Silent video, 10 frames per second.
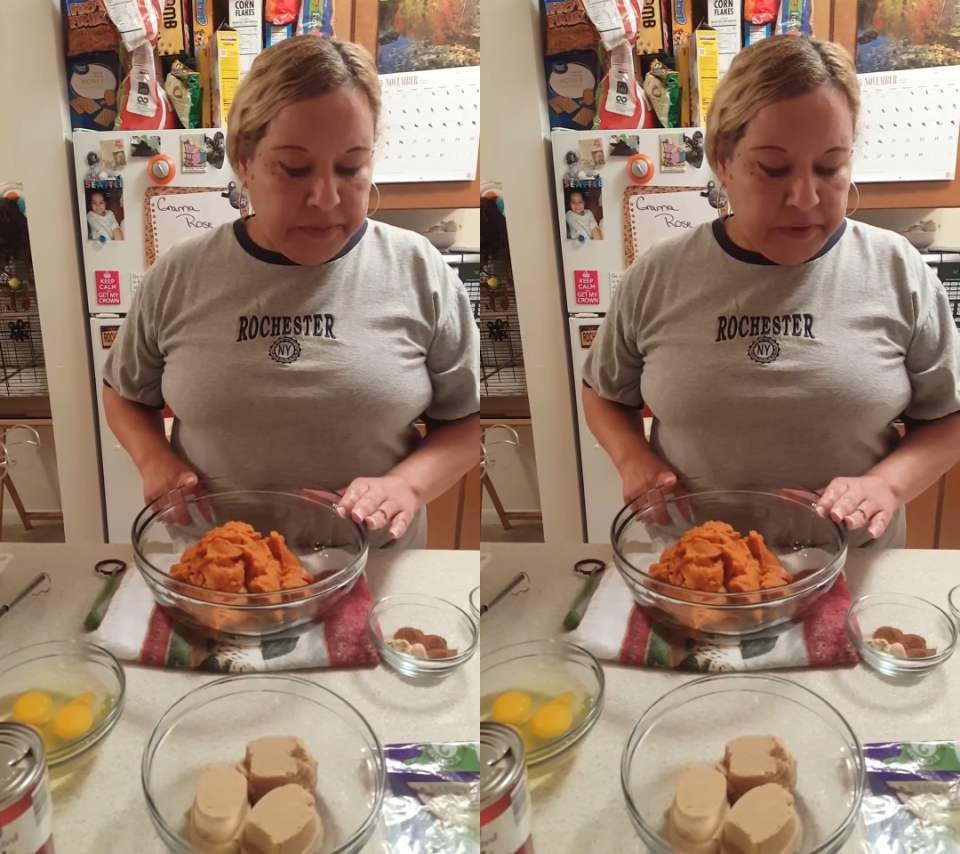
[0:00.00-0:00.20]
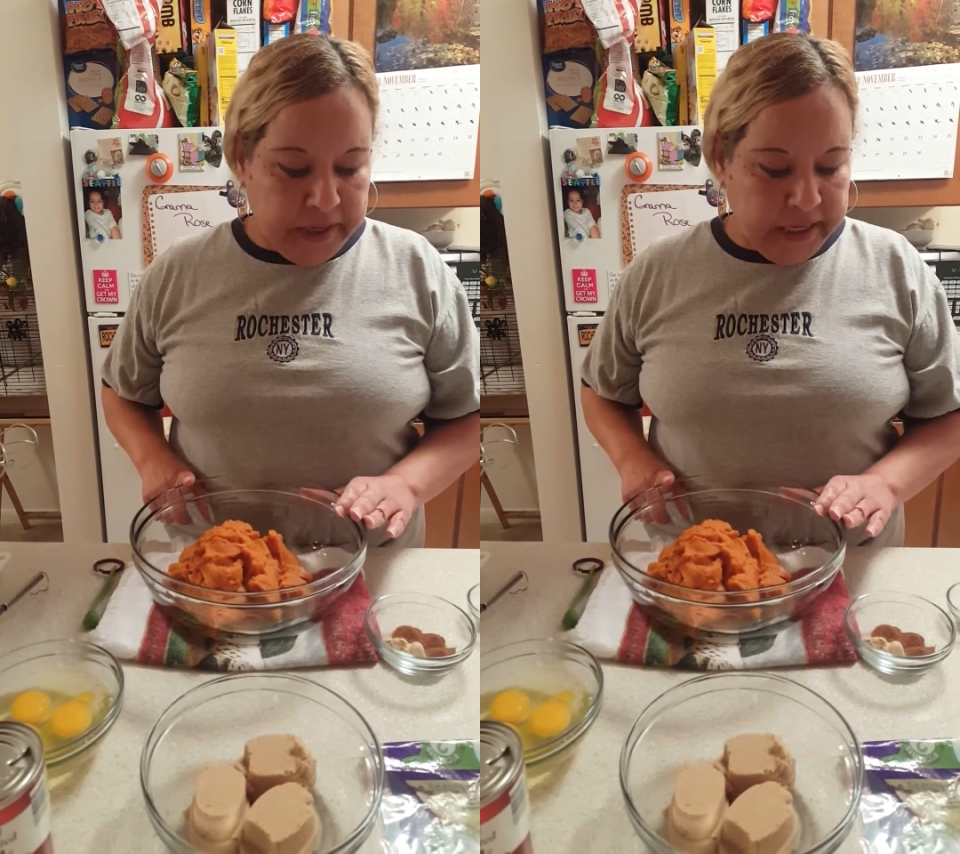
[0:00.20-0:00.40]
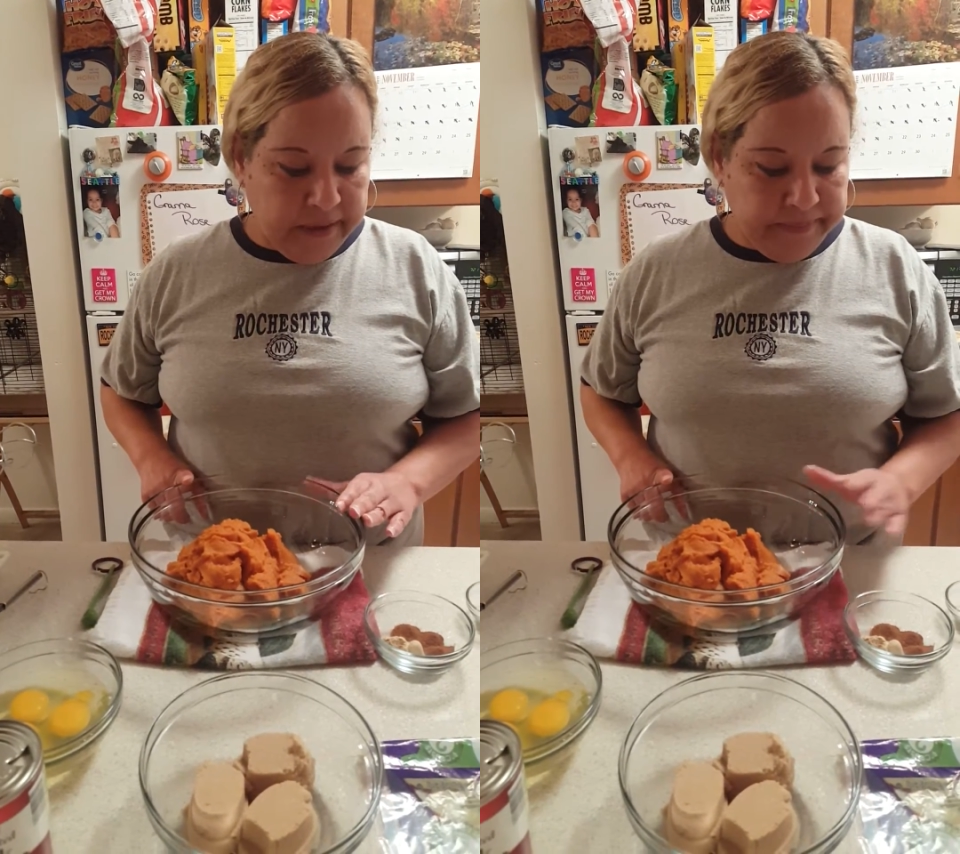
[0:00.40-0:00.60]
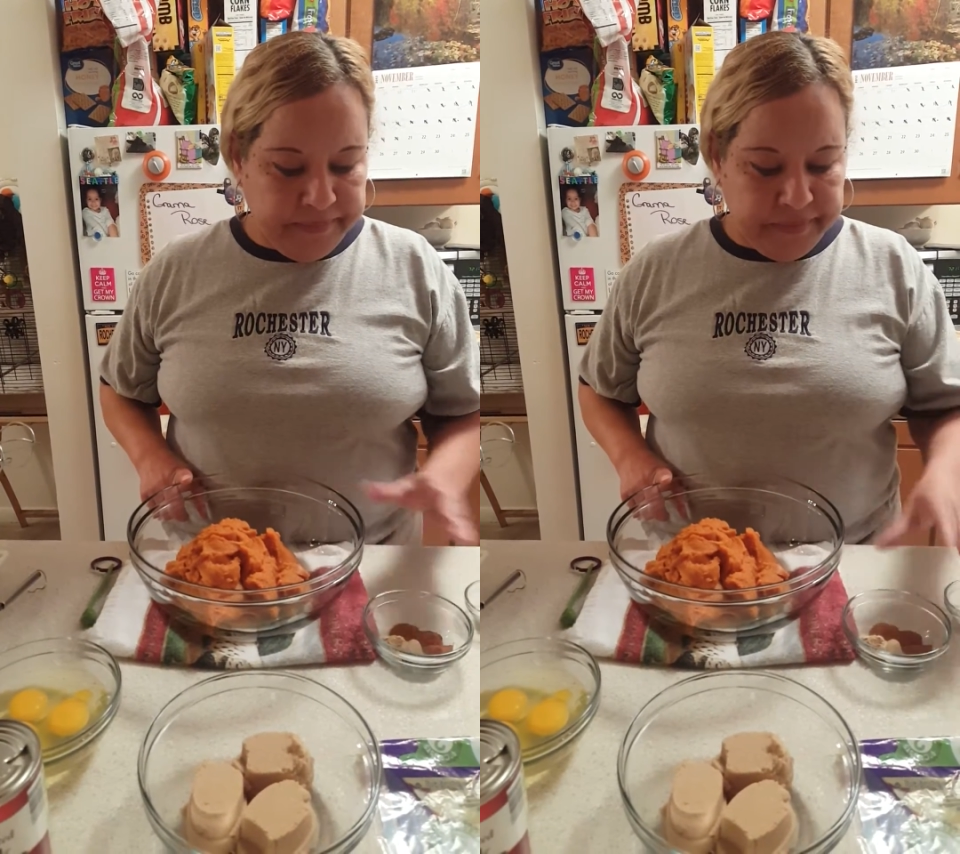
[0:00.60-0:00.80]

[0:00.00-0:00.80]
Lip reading: puree.